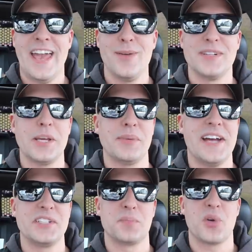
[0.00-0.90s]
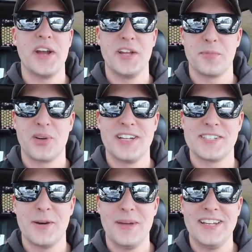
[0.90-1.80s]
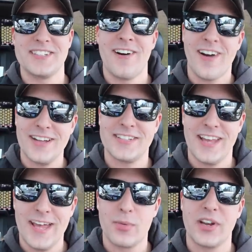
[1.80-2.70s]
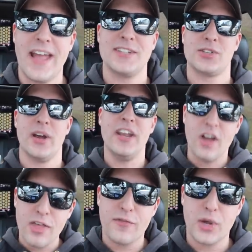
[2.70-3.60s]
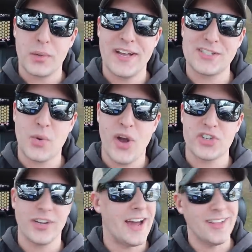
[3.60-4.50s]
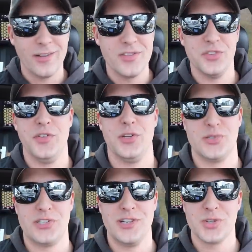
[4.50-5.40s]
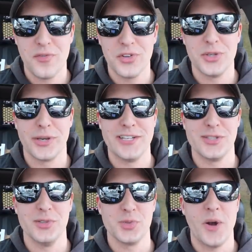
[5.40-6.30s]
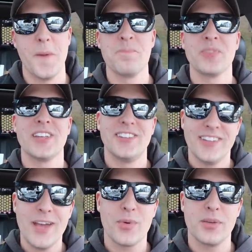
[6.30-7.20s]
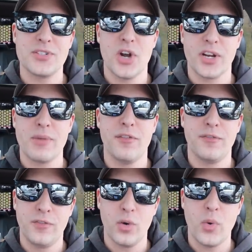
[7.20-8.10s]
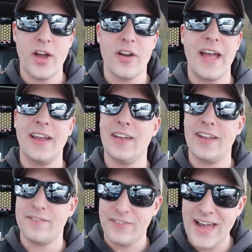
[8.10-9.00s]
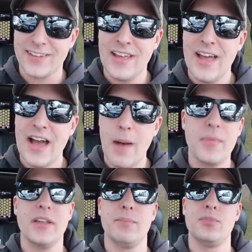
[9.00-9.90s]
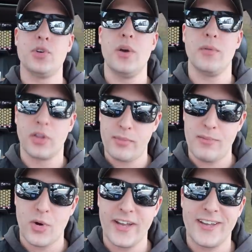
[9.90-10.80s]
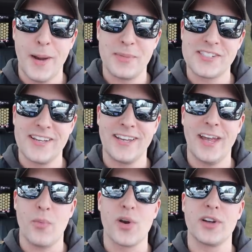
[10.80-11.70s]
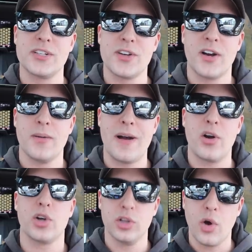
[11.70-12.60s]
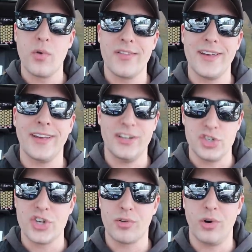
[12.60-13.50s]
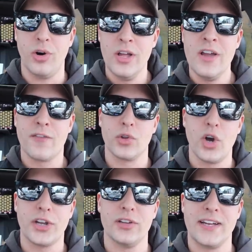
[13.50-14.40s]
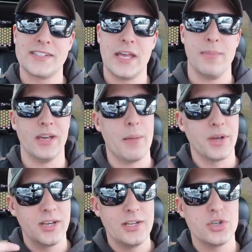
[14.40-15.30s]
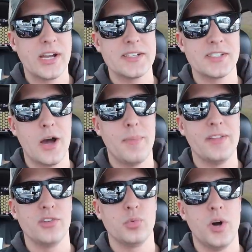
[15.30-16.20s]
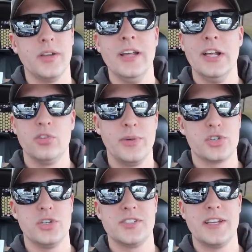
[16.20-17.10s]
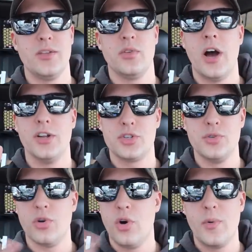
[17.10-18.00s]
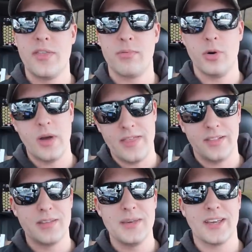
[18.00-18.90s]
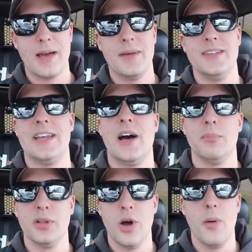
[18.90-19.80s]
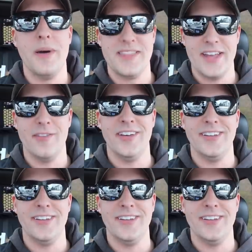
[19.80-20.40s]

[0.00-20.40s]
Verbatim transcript: Hey, what's up guys? It's Brian here, Brian's Lawn Maintenance. All right, today we're gonna answer another frequently asked question. I love this video series. Hopefully you guys do as well. Today we're gonna be talking about footwear and in fact, I'm gonna do it a little bit more encompassing and we're gonna talk about clothing in general for lawn care landscaping. I'm gonna need your guys' help on this one, so make sure you stay uh, tuned the whole way through and then leave me a comment down below by the end of